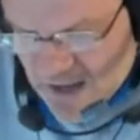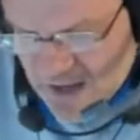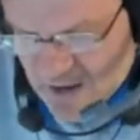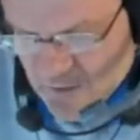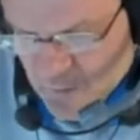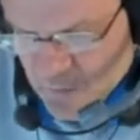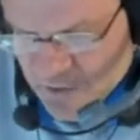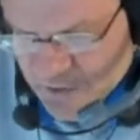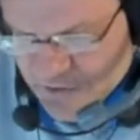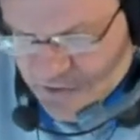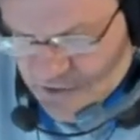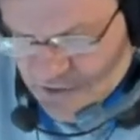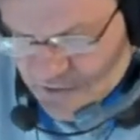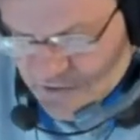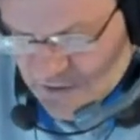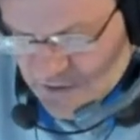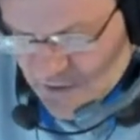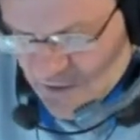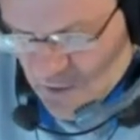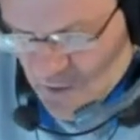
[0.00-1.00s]
which is a
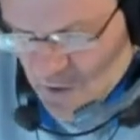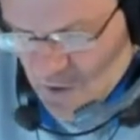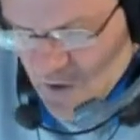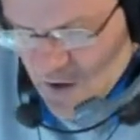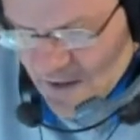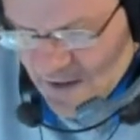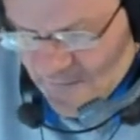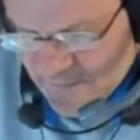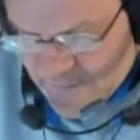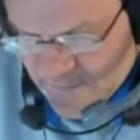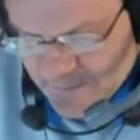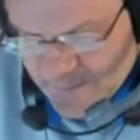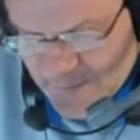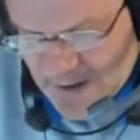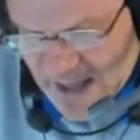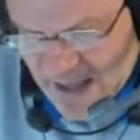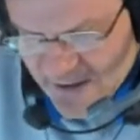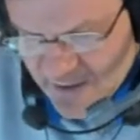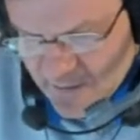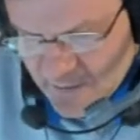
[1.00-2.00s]
little hard at the
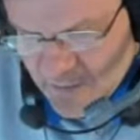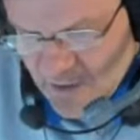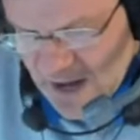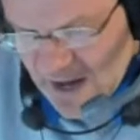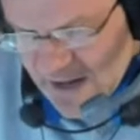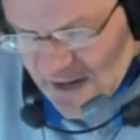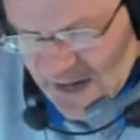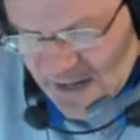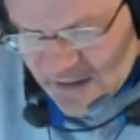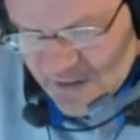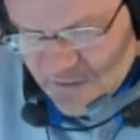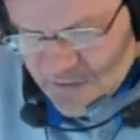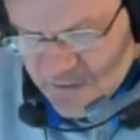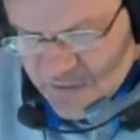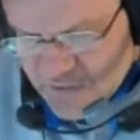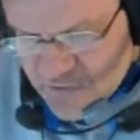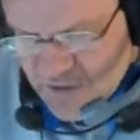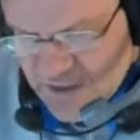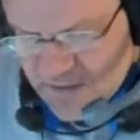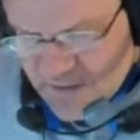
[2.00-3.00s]
bottom right hand of the
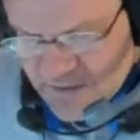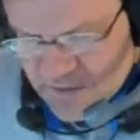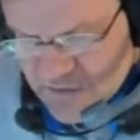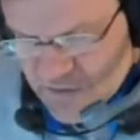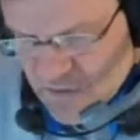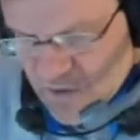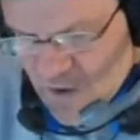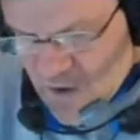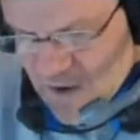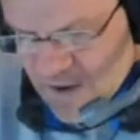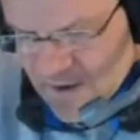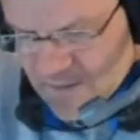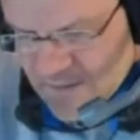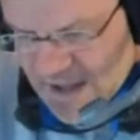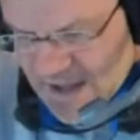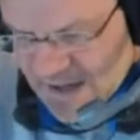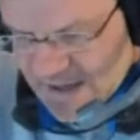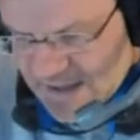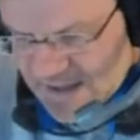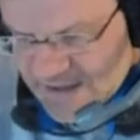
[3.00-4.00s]
screen. This will
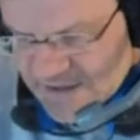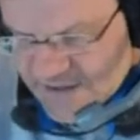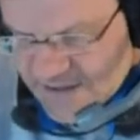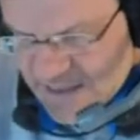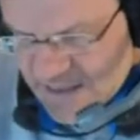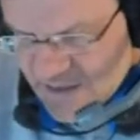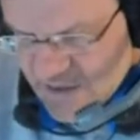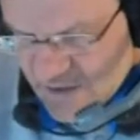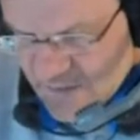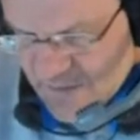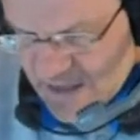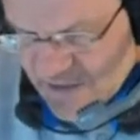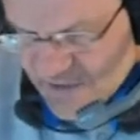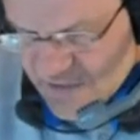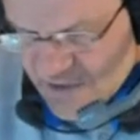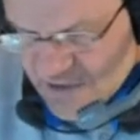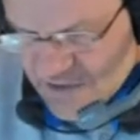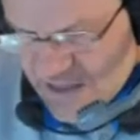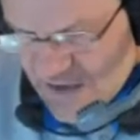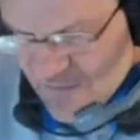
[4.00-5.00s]
automatically send you a
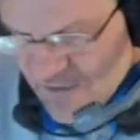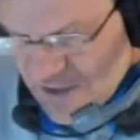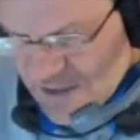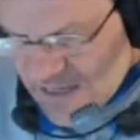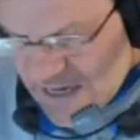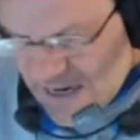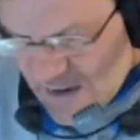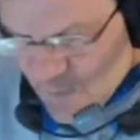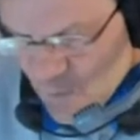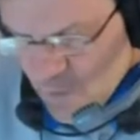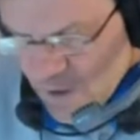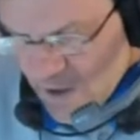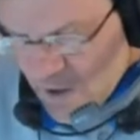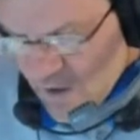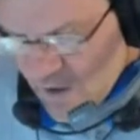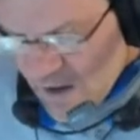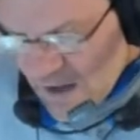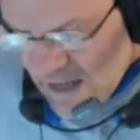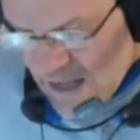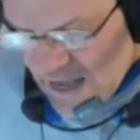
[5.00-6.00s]
message every time we are
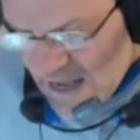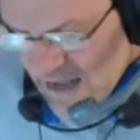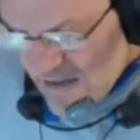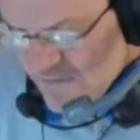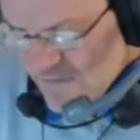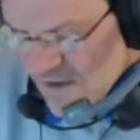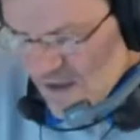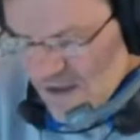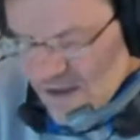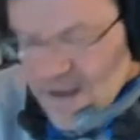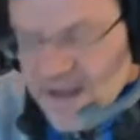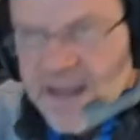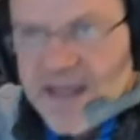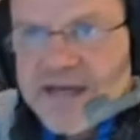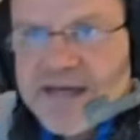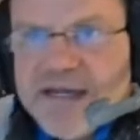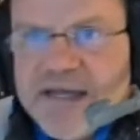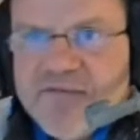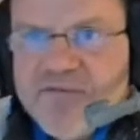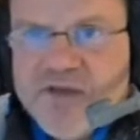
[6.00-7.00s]
live and
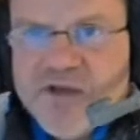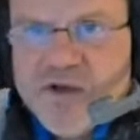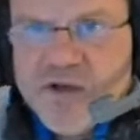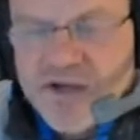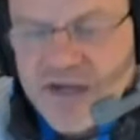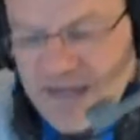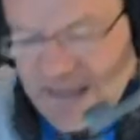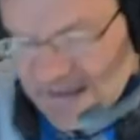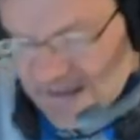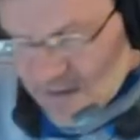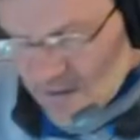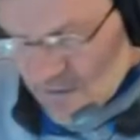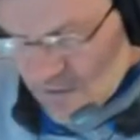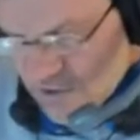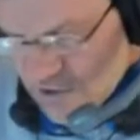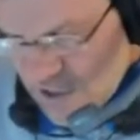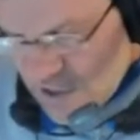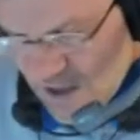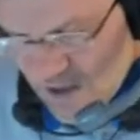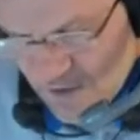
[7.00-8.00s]
give you a link to the
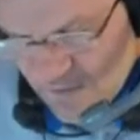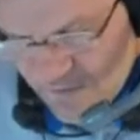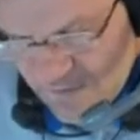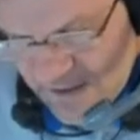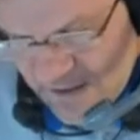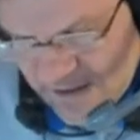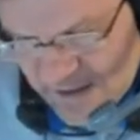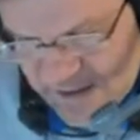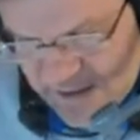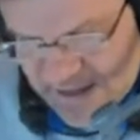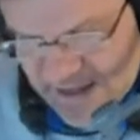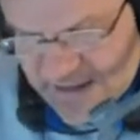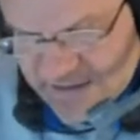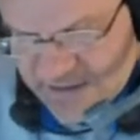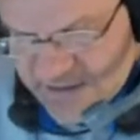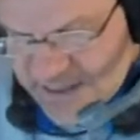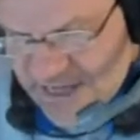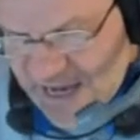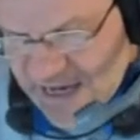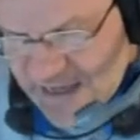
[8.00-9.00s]
show. And
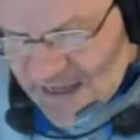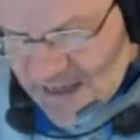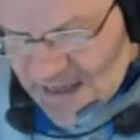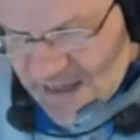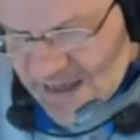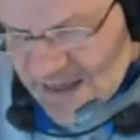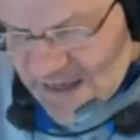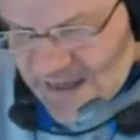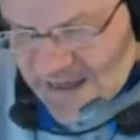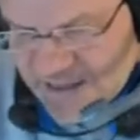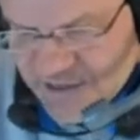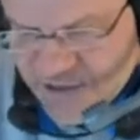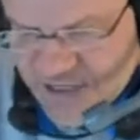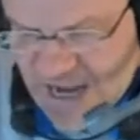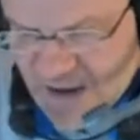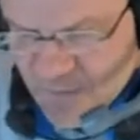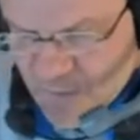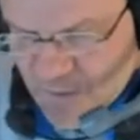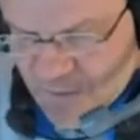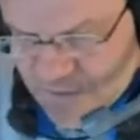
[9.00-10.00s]
secondly,
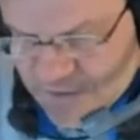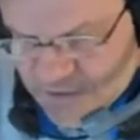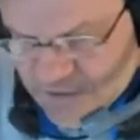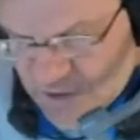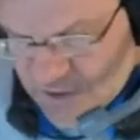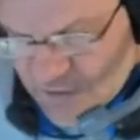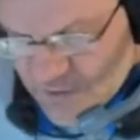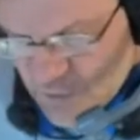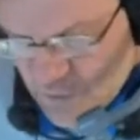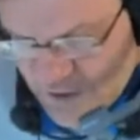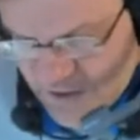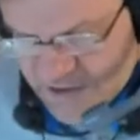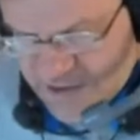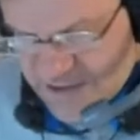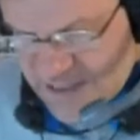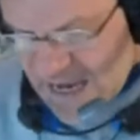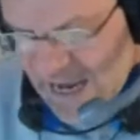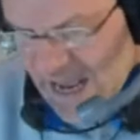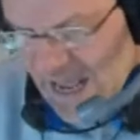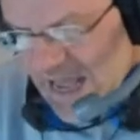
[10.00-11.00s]
chat with us on Twitch.
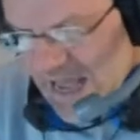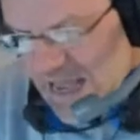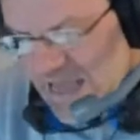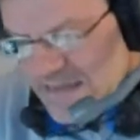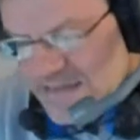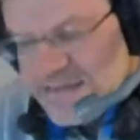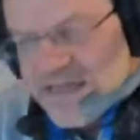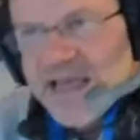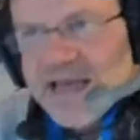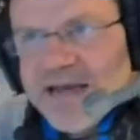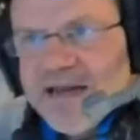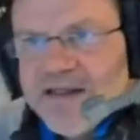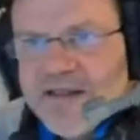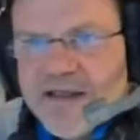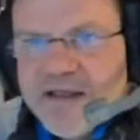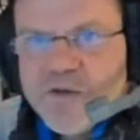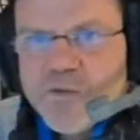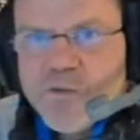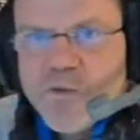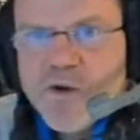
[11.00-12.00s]
Say hi, say anything
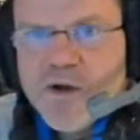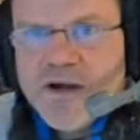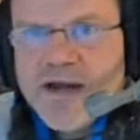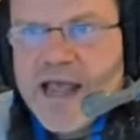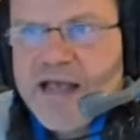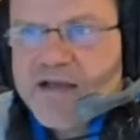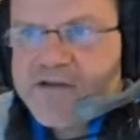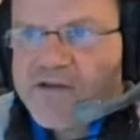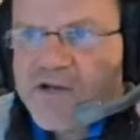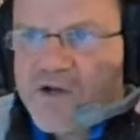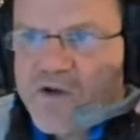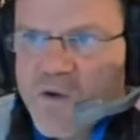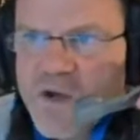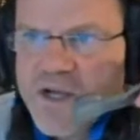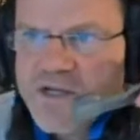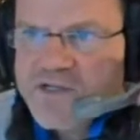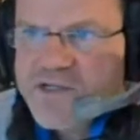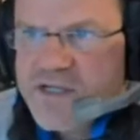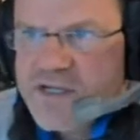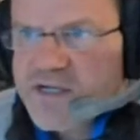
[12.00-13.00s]
you want, ask a
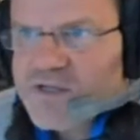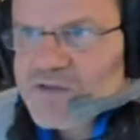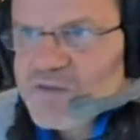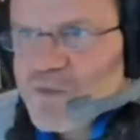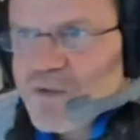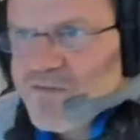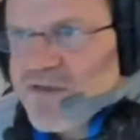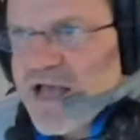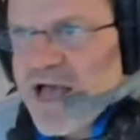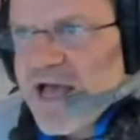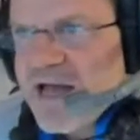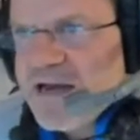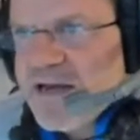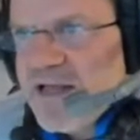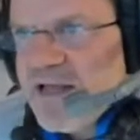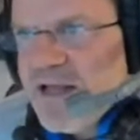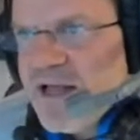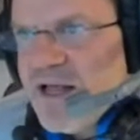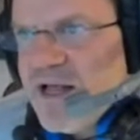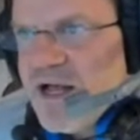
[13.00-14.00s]
question, as we've got
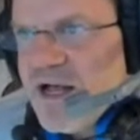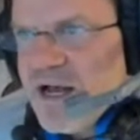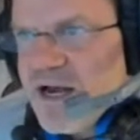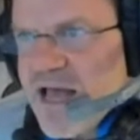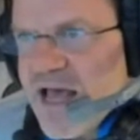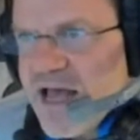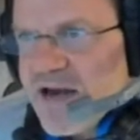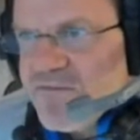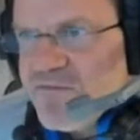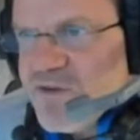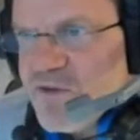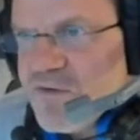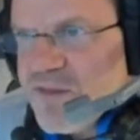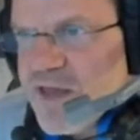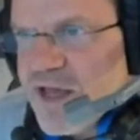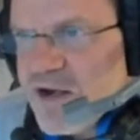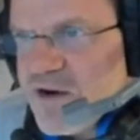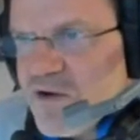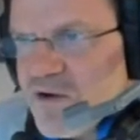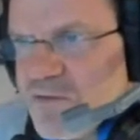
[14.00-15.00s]
a lot of you
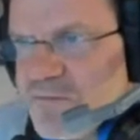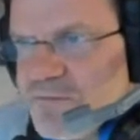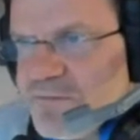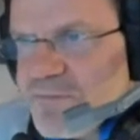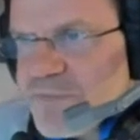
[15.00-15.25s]
that are